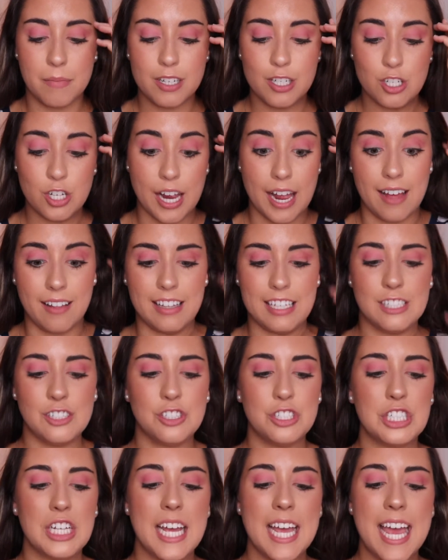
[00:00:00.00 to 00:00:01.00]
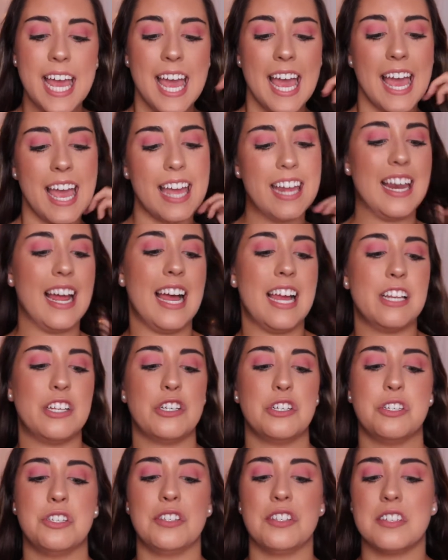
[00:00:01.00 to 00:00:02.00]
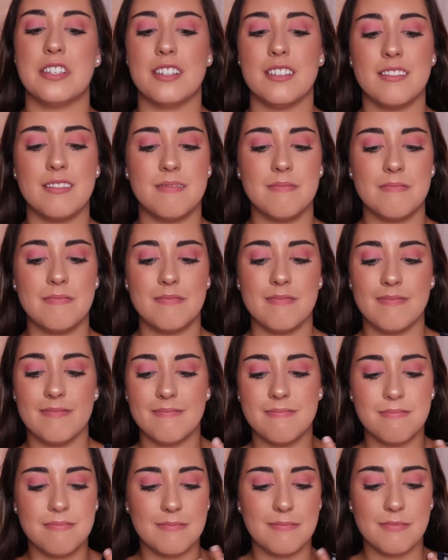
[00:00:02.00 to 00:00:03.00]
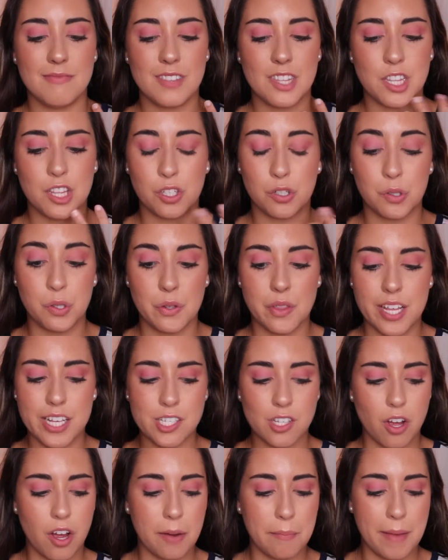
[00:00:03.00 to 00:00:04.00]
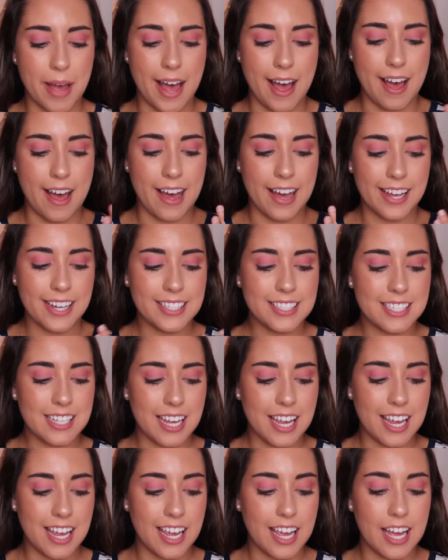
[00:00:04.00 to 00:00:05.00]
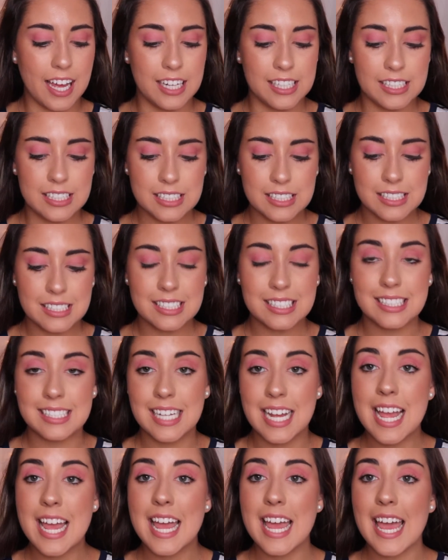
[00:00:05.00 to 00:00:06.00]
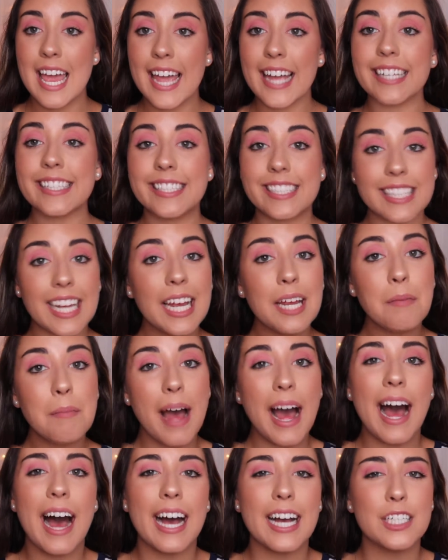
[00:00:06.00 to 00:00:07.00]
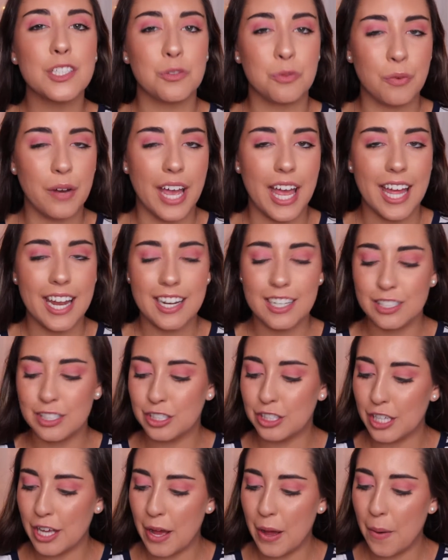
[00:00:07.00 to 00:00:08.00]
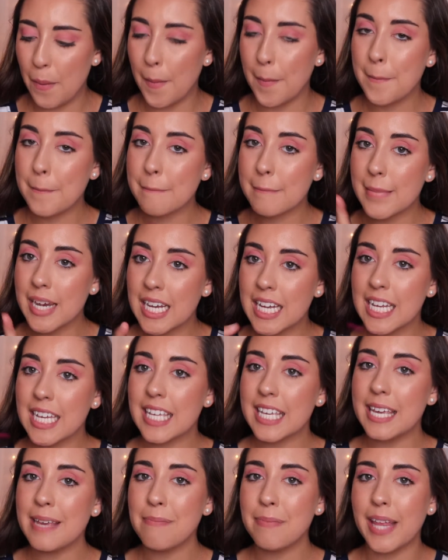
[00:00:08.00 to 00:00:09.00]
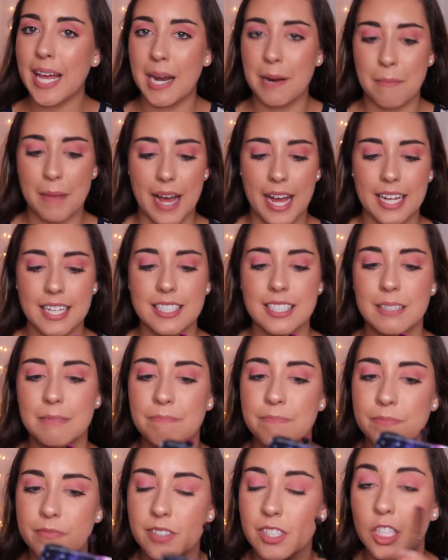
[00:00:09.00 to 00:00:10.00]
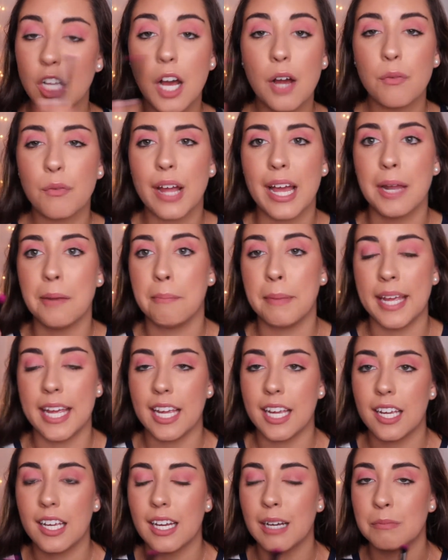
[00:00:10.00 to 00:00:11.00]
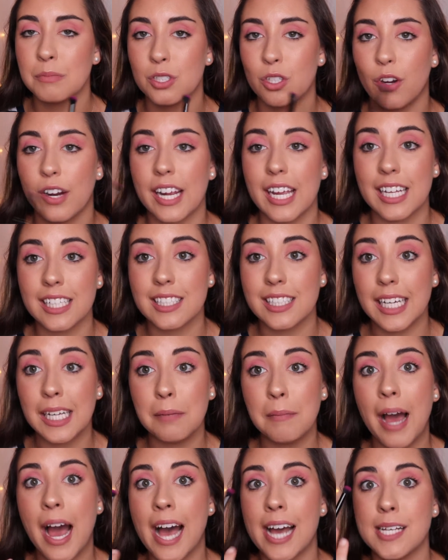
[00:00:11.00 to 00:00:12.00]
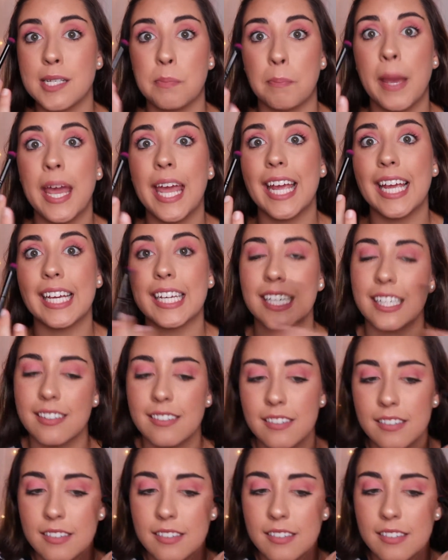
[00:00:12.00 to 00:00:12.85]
challenge, and I just threw this on my eyes, and it stained my eyes red, so keep that in mind. Not red, pink. I'm sorry. It stained my eyes pink.